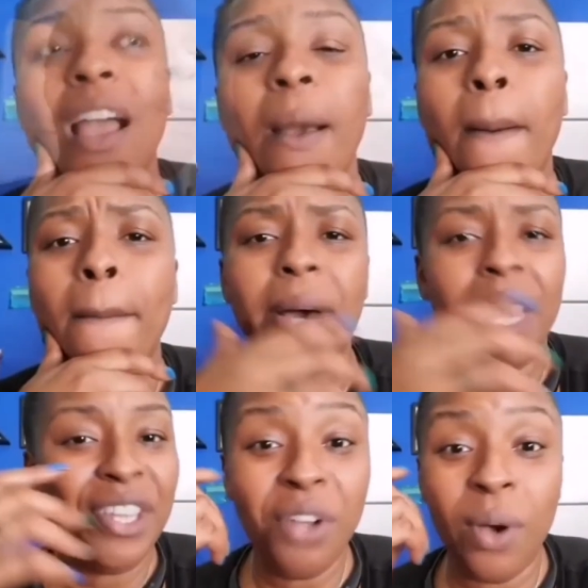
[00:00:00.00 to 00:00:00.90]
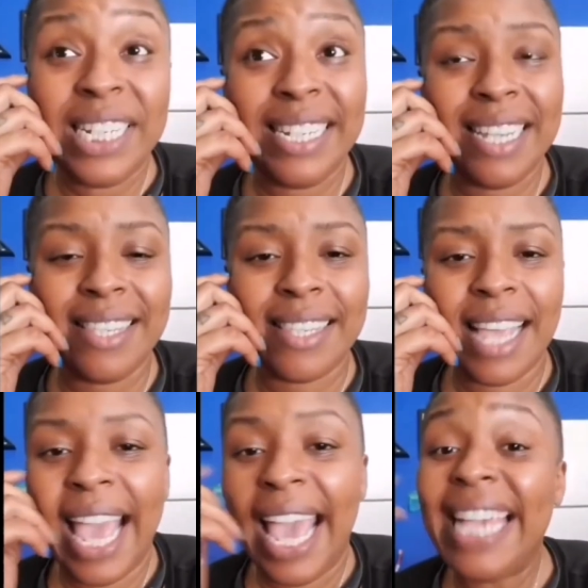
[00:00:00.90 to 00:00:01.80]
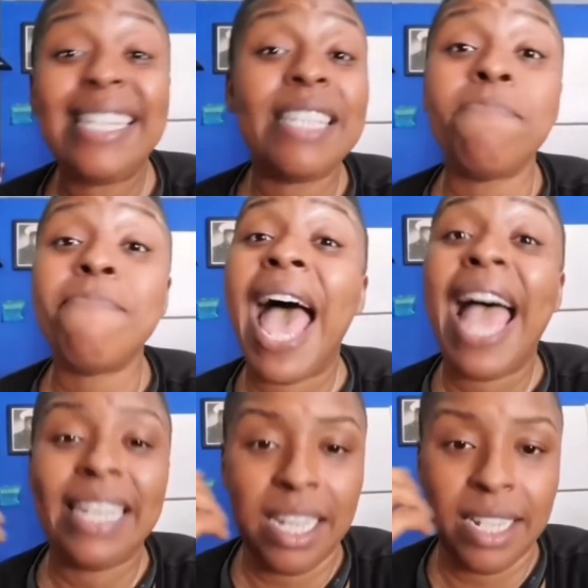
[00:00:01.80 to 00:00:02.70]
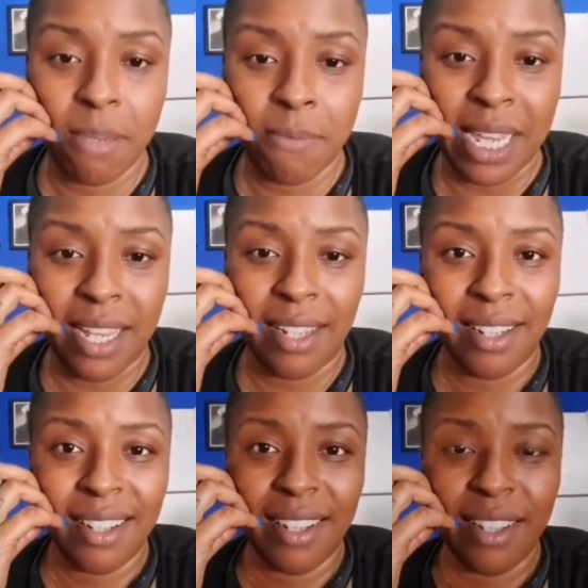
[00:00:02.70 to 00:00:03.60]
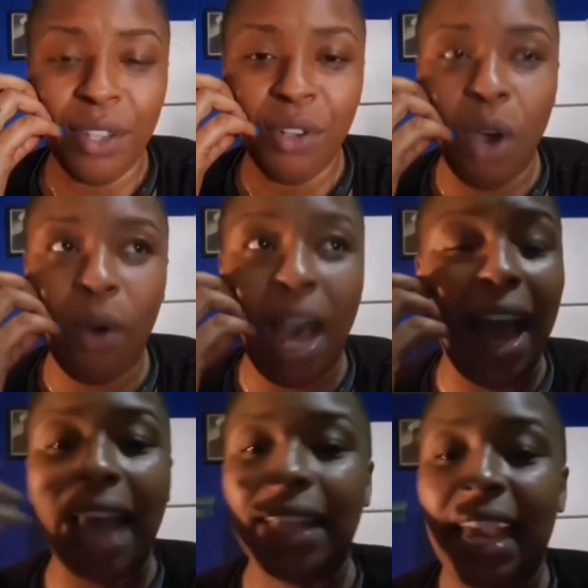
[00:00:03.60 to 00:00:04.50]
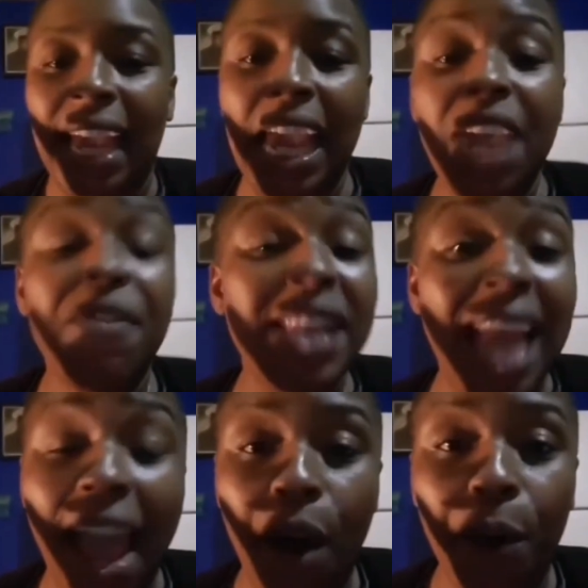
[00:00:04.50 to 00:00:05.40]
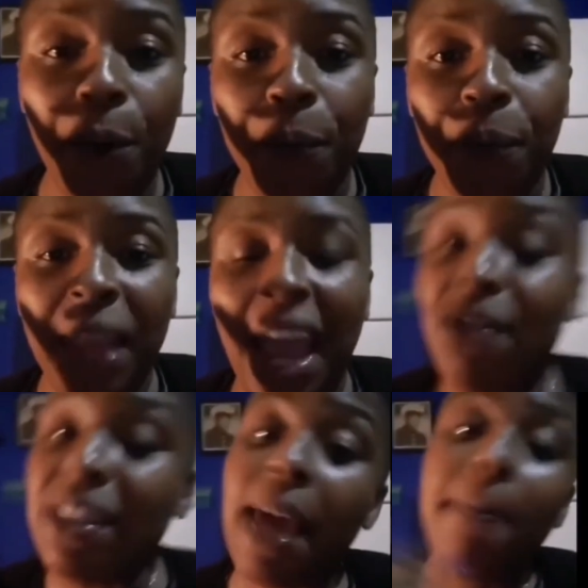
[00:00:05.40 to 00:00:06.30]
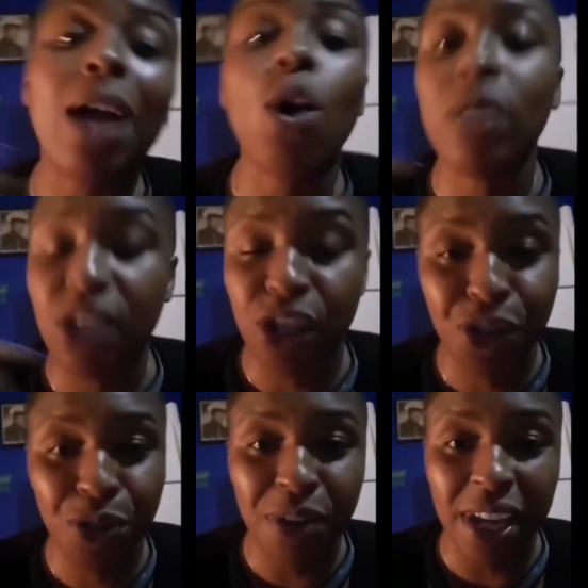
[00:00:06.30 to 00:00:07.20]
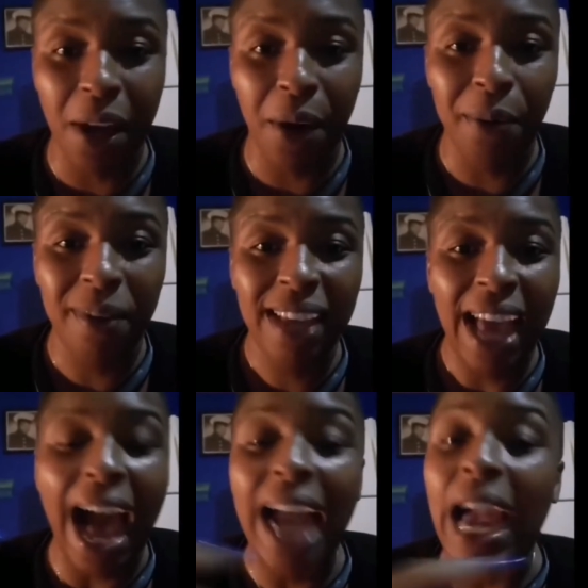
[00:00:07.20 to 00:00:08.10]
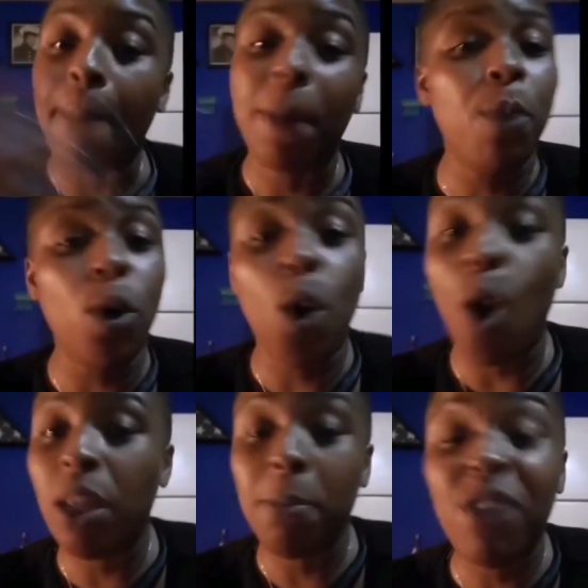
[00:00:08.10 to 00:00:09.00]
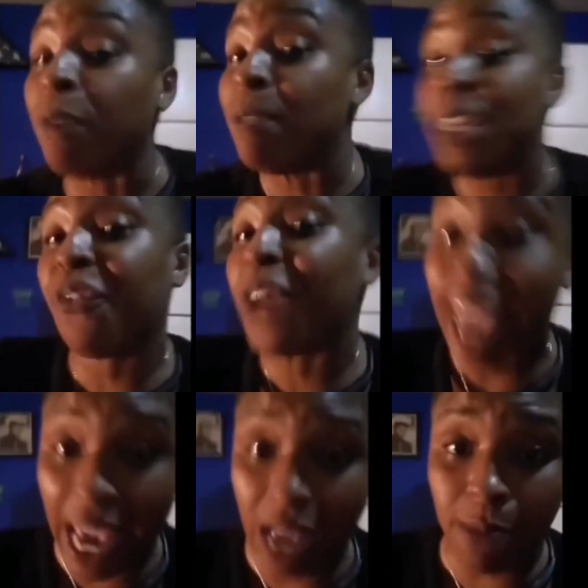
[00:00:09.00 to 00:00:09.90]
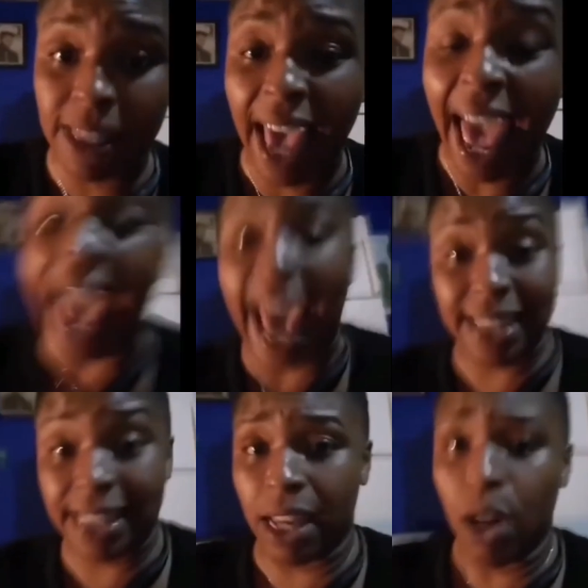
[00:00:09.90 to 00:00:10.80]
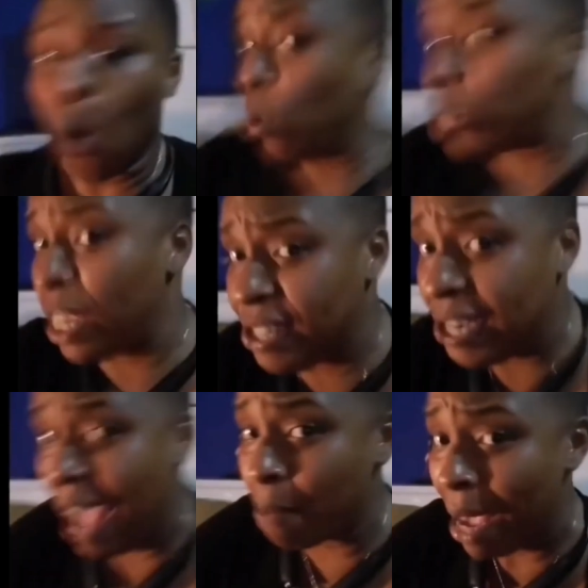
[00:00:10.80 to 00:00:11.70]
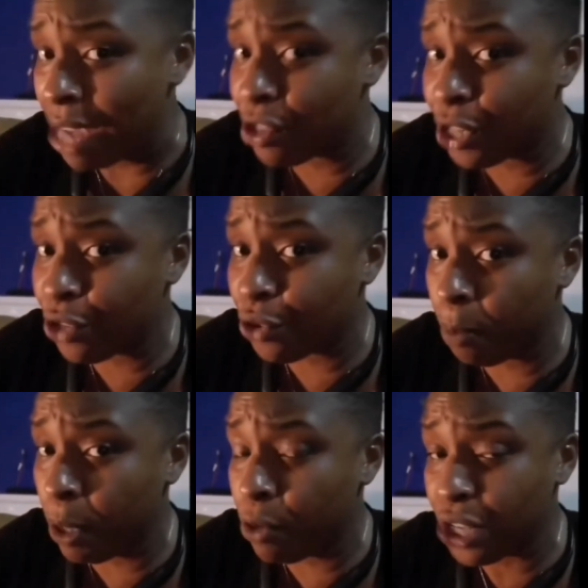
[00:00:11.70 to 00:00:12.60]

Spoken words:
But you know, it's just maddening to me. You know, I even now, every time I go into the studio, I got people calling me from different camps asking, well, does she have major distribution?